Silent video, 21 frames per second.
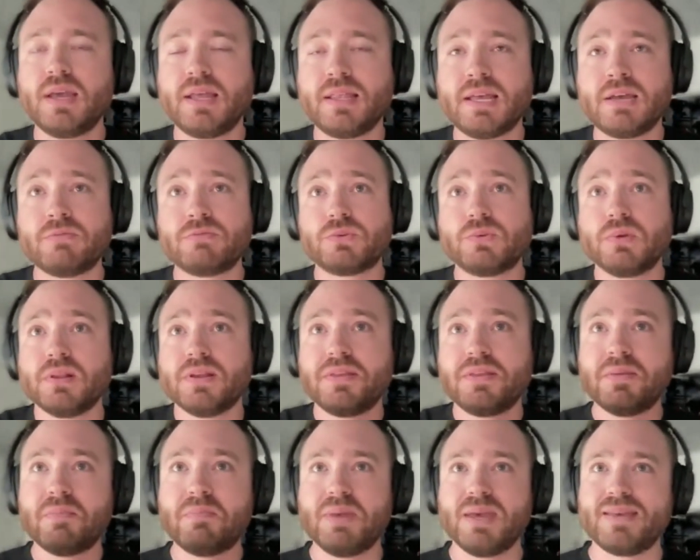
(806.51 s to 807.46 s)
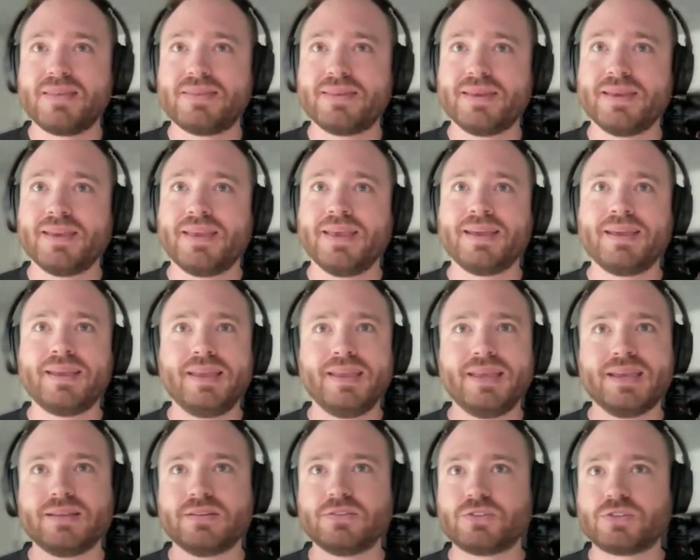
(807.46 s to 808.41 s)
And that was really the big thinking
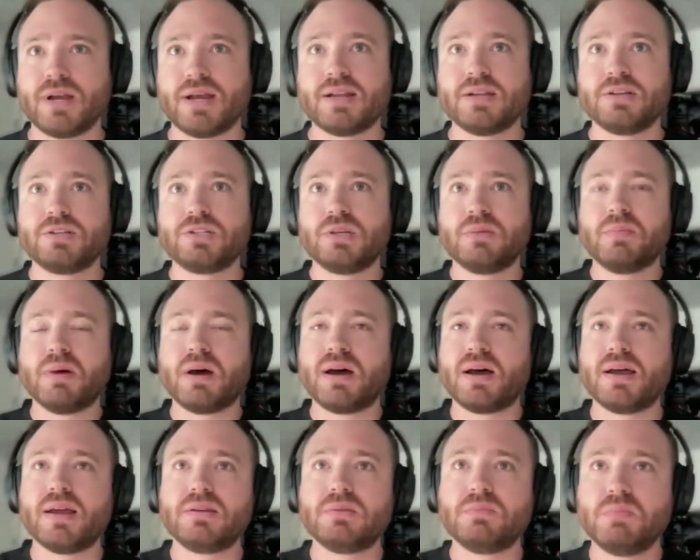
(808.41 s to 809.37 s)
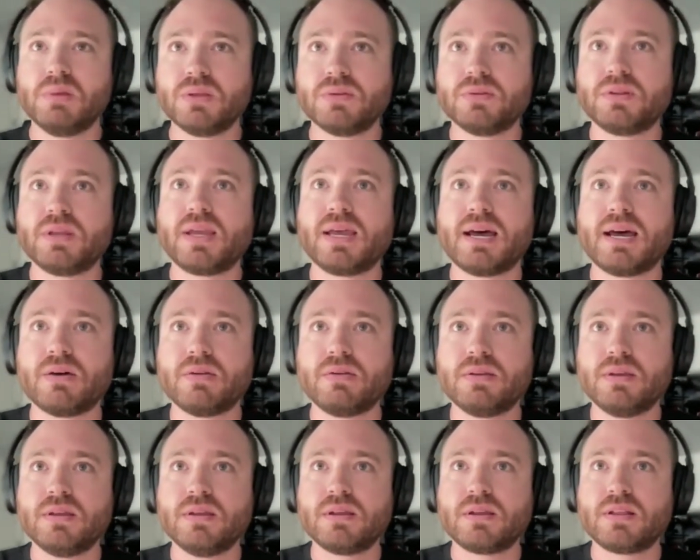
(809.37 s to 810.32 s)
and strategy behind building
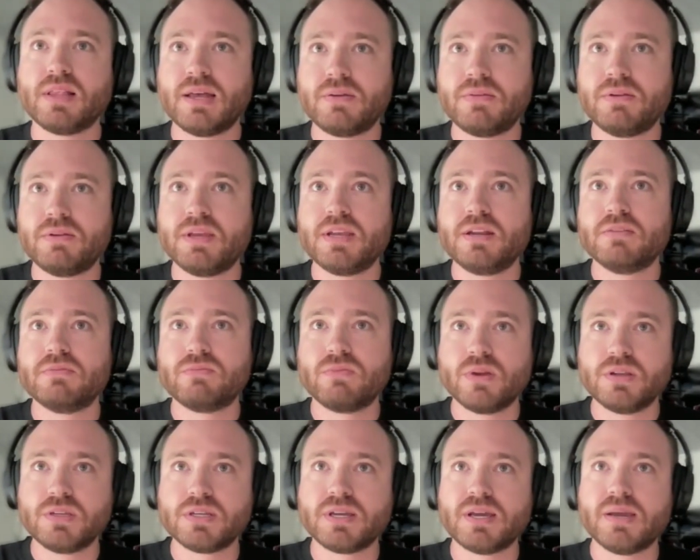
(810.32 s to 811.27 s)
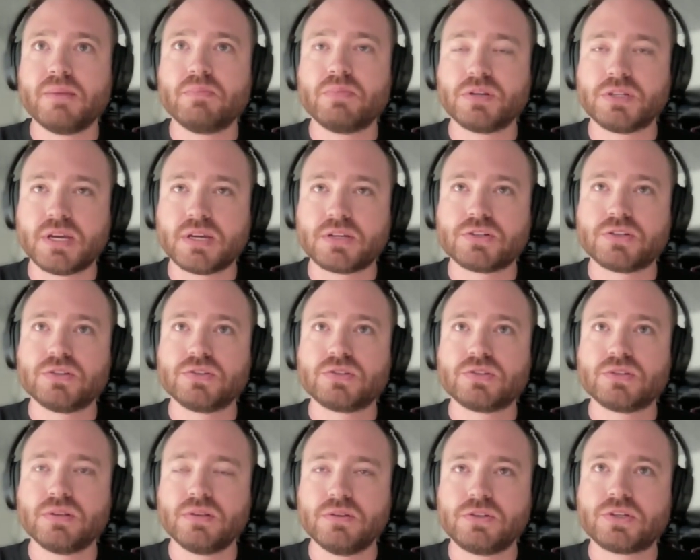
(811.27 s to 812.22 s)
out a cloud native runtime protection
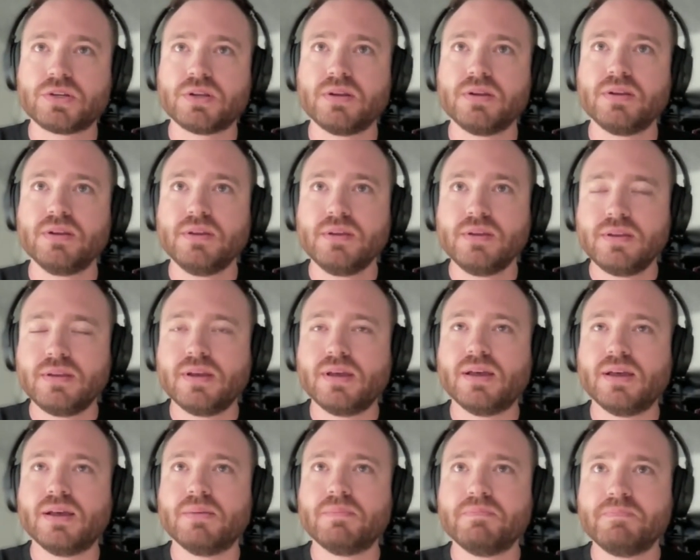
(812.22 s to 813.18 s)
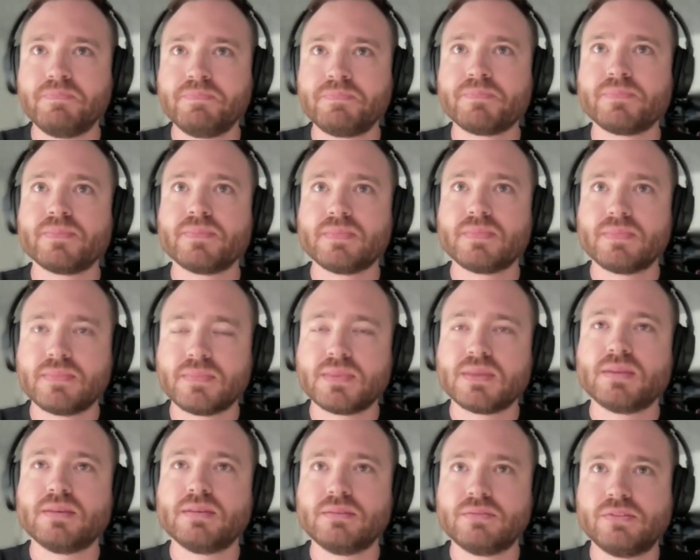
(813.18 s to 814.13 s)
solution um,
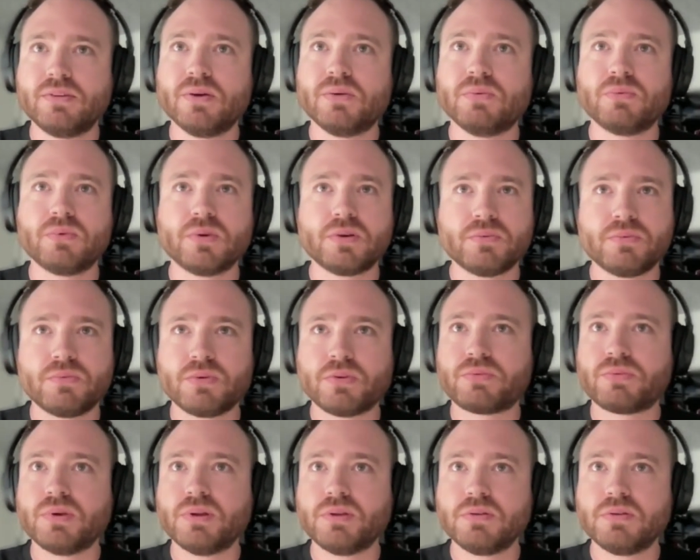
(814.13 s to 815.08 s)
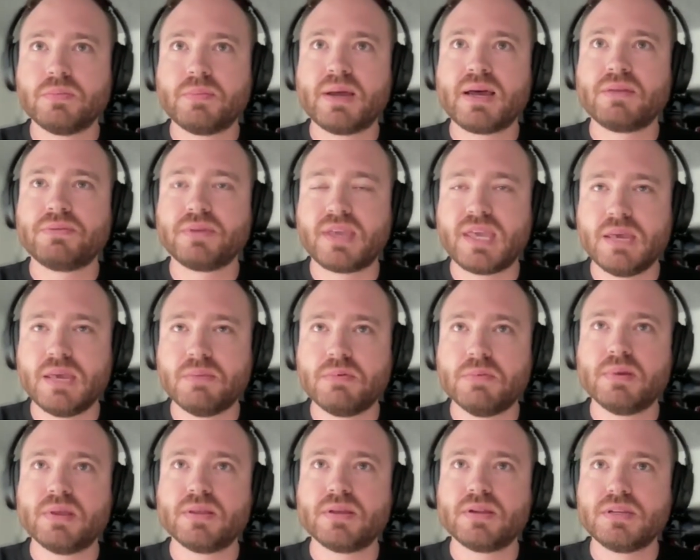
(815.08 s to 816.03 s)
so we're, we're thrilled about the
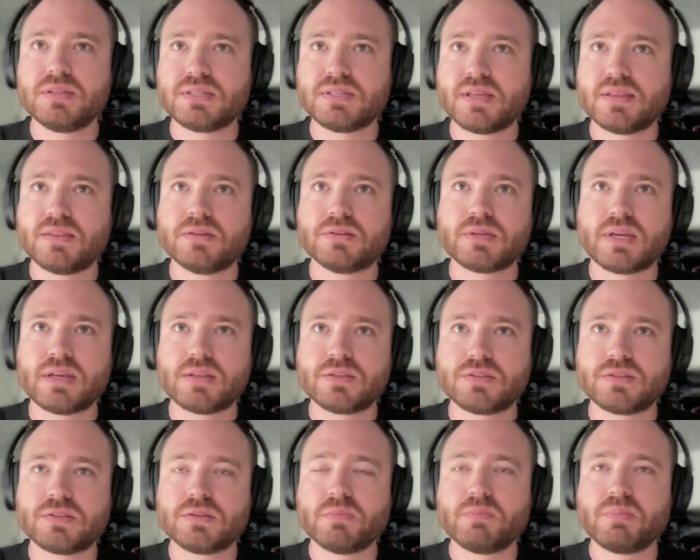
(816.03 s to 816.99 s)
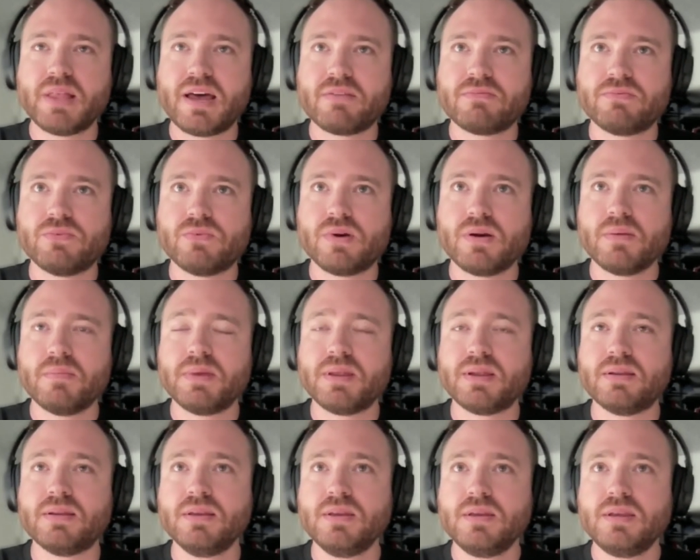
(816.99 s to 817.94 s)
capabilities that this adds to the platform
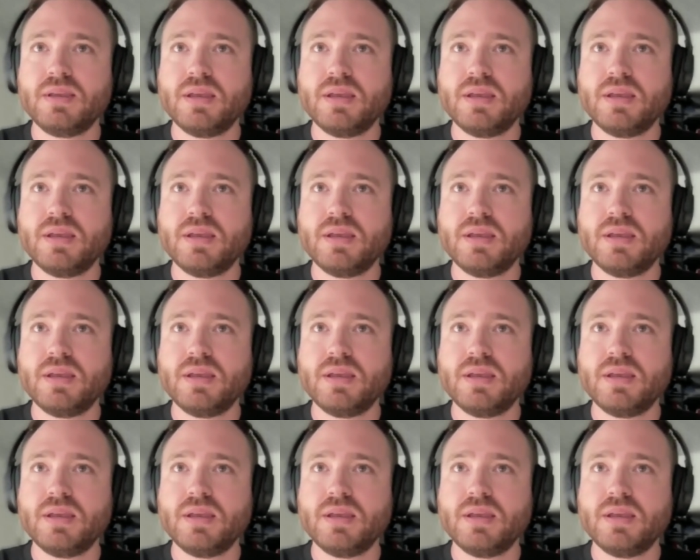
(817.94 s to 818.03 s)
and,